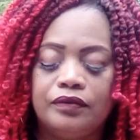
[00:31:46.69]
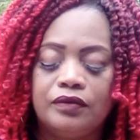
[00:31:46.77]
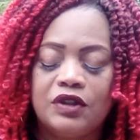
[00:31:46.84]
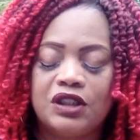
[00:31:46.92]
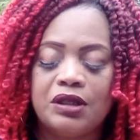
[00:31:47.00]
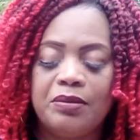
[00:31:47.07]

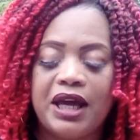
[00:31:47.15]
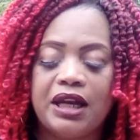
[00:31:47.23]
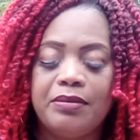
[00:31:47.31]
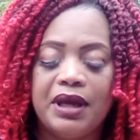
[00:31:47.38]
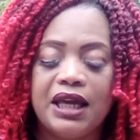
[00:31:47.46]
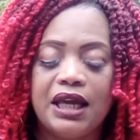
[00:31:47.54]
Somebody
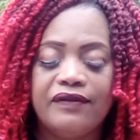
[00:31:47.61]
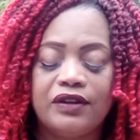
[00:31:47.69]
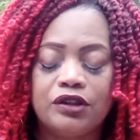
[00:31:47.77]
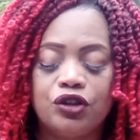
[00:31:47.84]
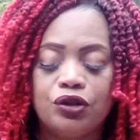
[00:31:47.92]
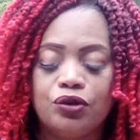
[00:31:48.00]
may have to
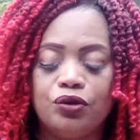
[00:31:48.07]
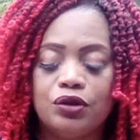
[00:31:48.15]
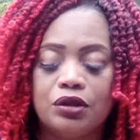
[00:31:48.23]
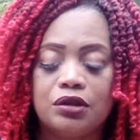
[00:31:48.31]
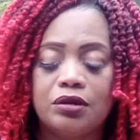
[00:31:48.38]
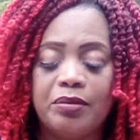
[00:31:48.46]
choose
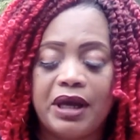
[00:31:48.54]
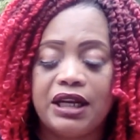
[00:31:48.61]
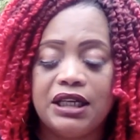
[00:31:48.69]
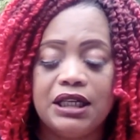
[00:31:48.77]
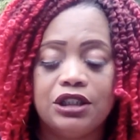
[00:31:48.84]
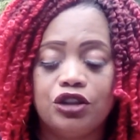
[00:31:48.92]
or somebody
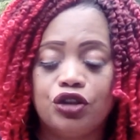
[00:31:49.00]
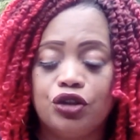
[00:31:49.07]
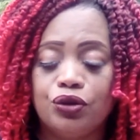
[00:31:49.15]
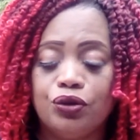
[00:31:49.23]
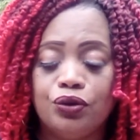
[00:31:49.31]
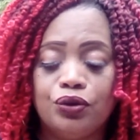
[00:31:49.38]
need to
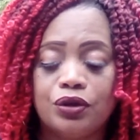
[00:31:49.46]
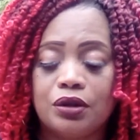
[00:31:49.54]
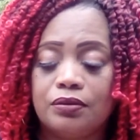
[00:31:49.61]
choose.